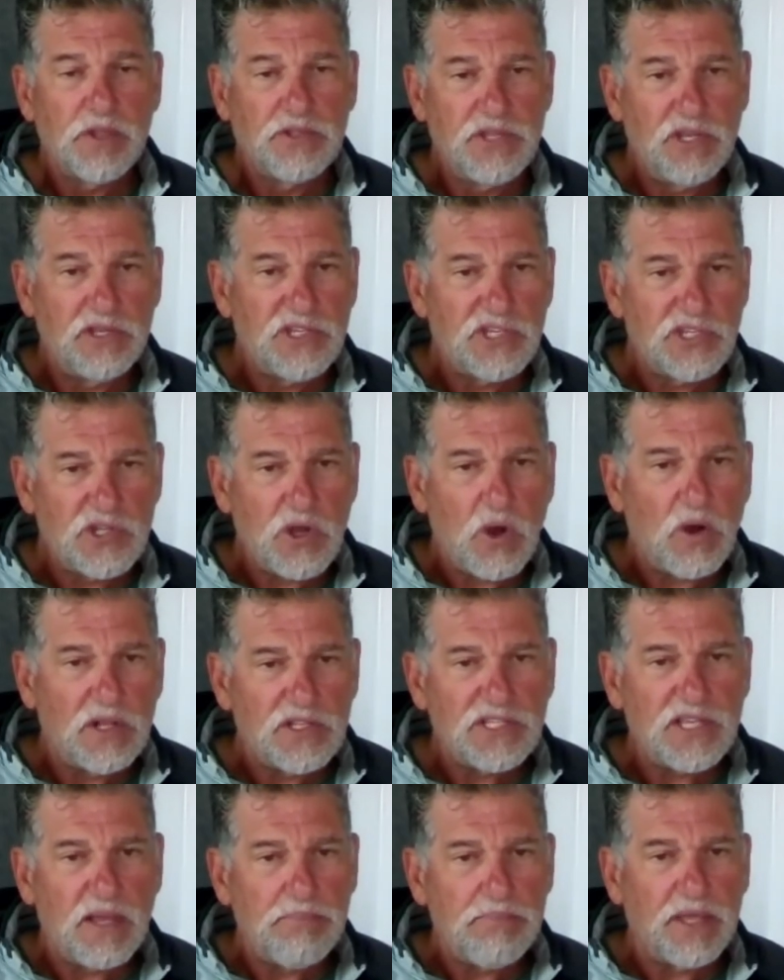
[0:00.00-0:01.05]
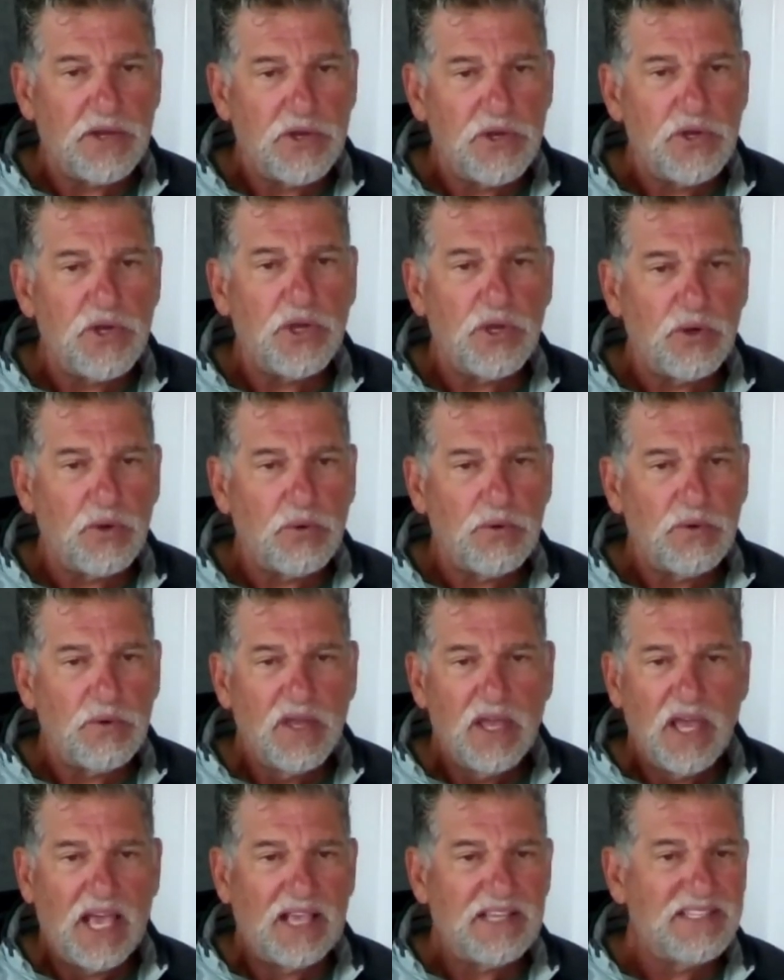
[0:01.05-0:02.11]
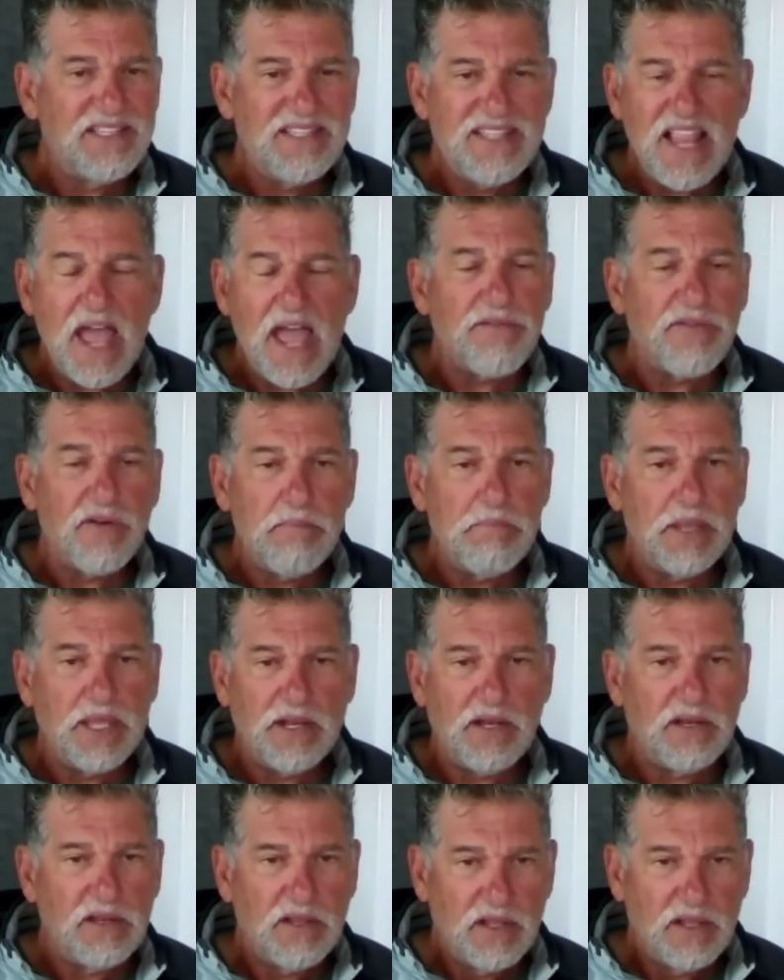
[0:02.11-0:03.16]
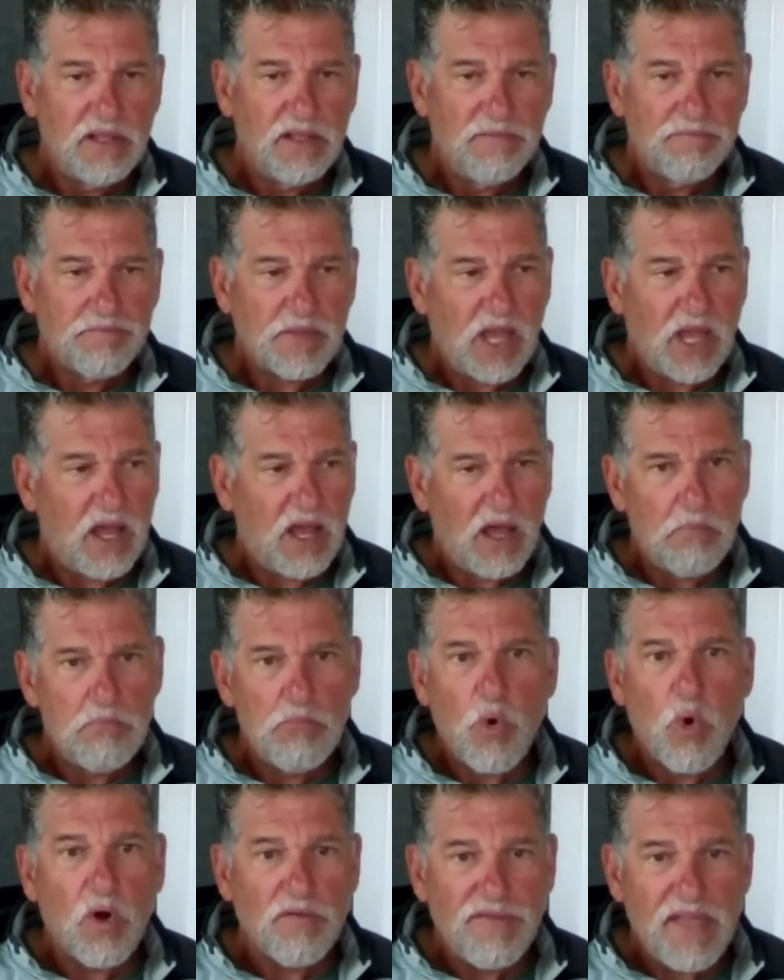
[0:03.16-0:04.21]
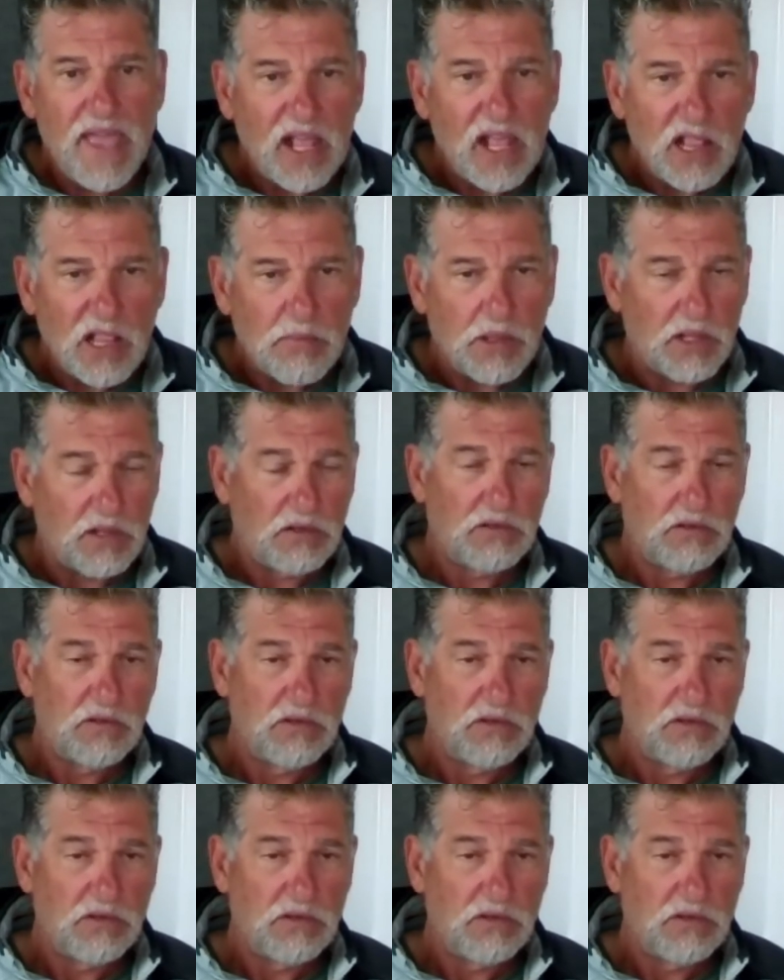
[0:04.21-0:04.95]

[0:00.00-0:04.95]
to start something new has never been more available.